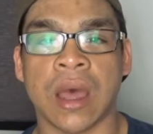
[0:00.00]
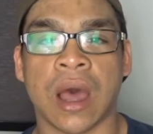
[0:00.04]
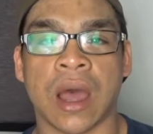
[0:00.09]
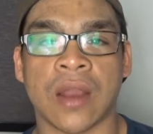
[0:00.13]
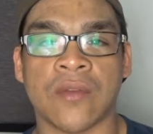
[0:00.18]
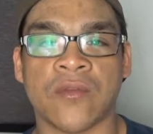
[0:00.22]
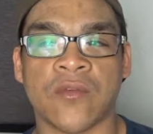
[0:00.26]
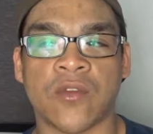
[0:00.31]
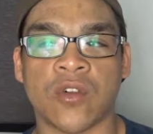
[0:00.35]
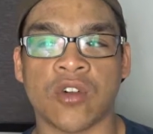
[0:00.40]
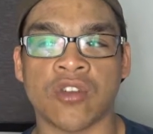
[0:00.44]

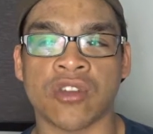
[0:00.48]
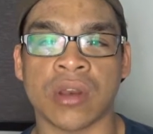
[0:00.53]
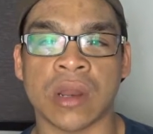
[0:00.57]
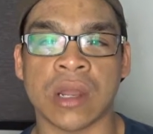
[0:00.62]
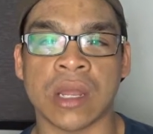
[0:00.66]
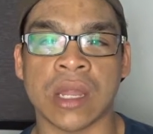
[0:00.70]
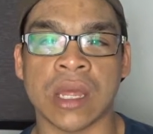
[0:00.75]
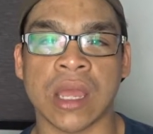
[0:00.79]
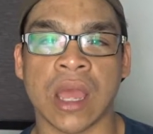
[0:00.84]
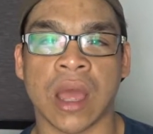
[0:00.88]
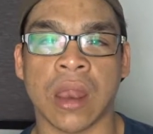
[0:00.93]

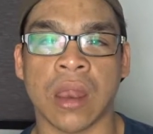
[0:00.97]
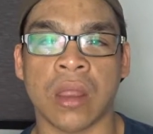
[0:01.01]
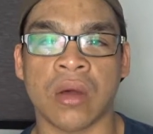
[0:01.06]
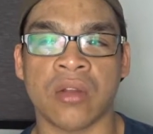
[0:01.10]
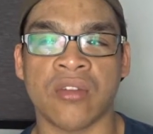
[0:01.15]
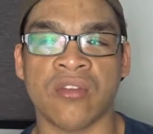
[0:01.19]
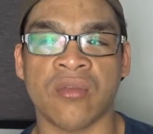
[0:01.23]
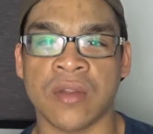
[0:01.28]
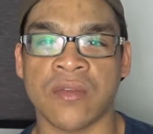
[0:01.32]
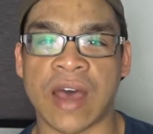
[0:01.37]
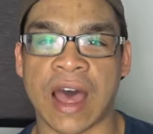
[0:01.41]
Unfortunately, a
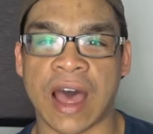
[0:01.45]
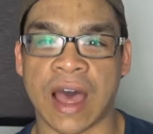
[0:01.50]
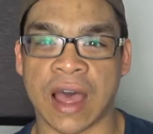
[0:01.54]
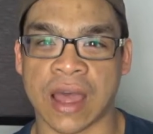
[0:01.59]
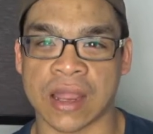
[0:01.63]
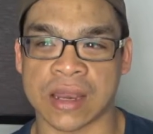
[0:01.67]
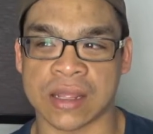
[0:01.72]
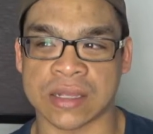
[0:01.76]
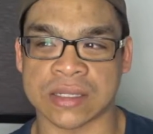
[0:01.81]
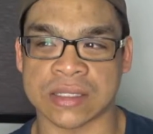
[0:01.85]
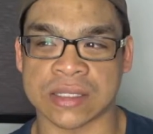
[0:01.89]
lot of
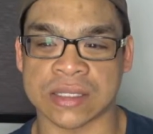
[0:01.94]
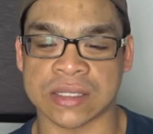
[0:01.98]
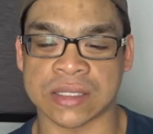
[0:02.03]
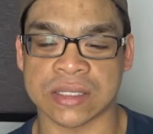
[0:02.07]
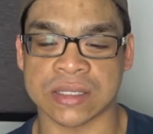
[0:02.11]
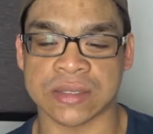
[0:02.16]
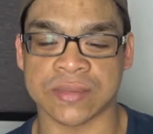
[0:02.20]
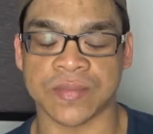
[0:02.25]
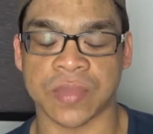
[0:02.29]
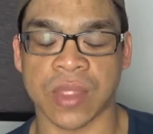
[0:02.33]
artists,